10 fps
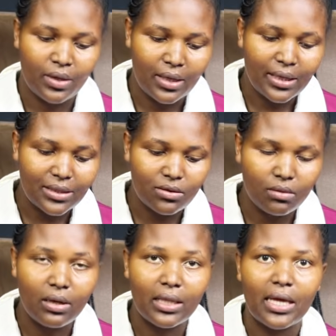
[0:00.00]
Let us
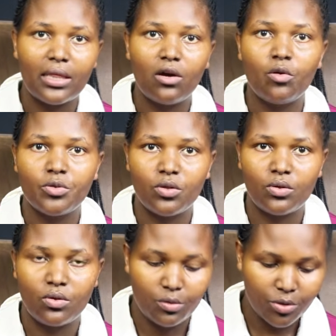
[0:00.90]
look at the other
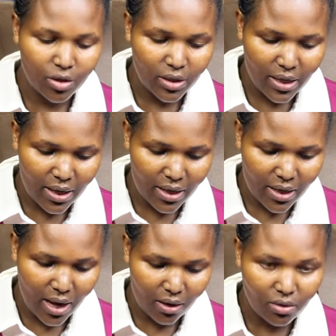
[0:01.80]
option. Option A,
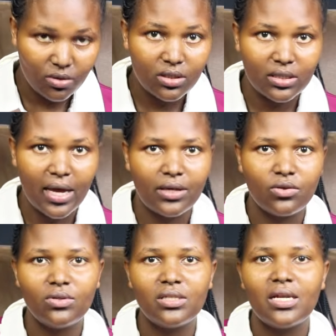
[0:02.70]
a closed
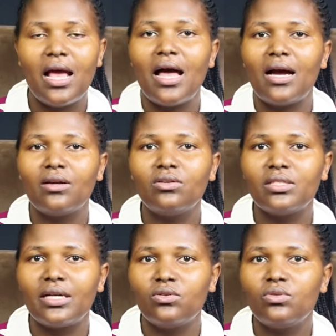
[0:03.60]
circuit. A
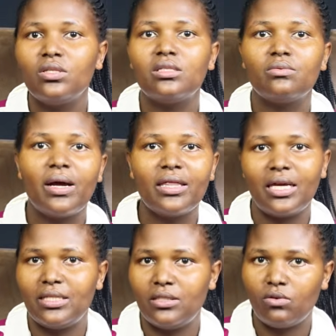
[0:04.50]
closed circuit is one
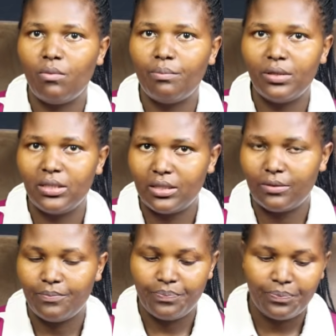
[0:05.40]
that is complete.
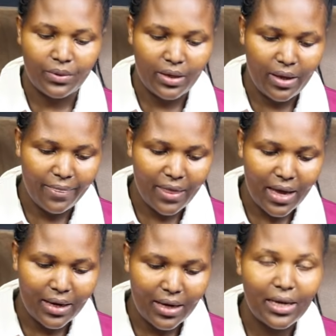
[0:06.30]
And
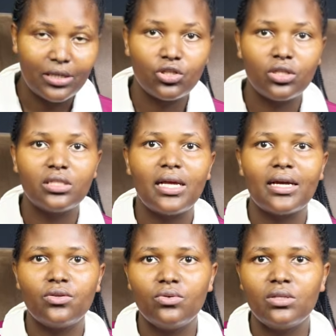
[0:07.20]
then a short
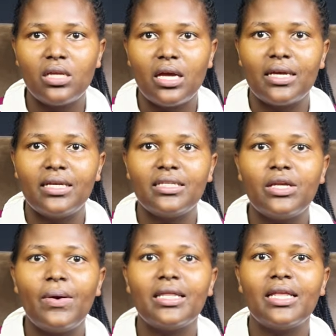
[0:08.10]
circuit is
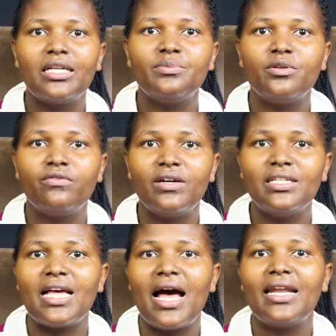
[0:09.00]
the one that
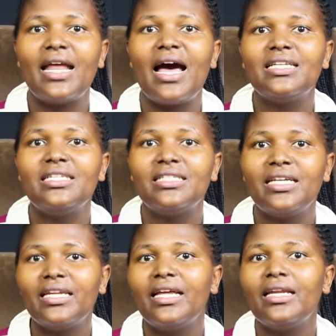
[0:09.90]
provides an
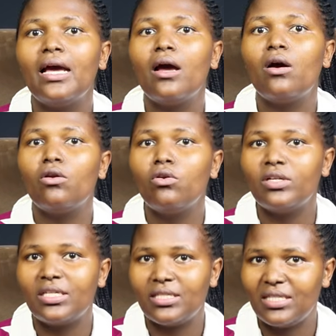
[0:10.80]
unintended
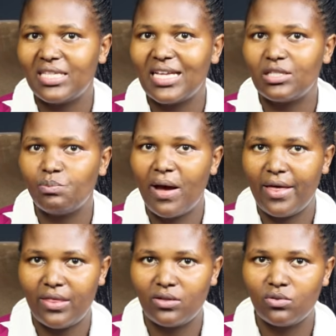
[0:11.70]
low resistance
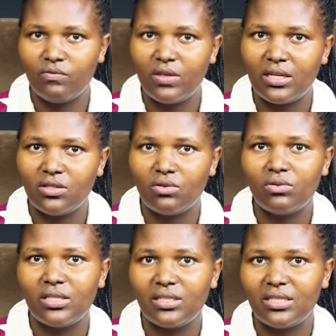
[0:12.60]
path. So if there is
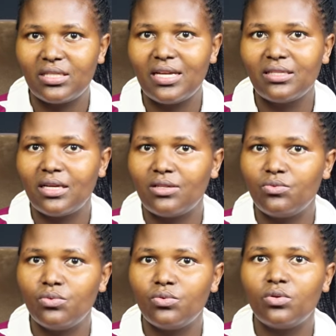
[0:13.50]
low resistance, that
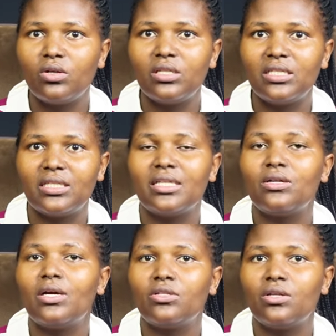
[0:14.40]
we would call it
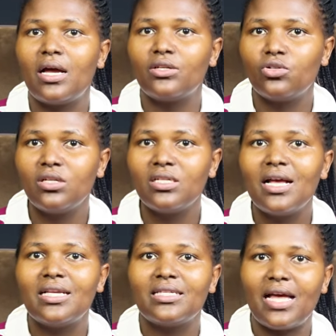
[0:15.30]
a short
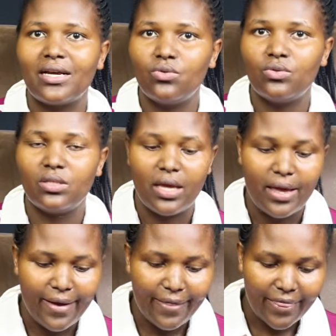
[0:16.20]
circuit.
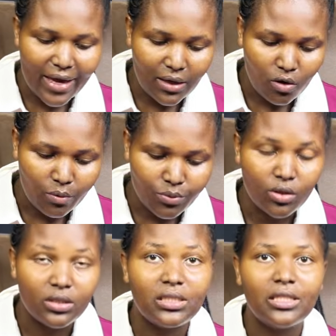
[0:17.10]
And then
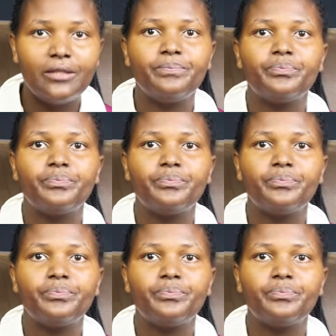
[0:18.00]
option D,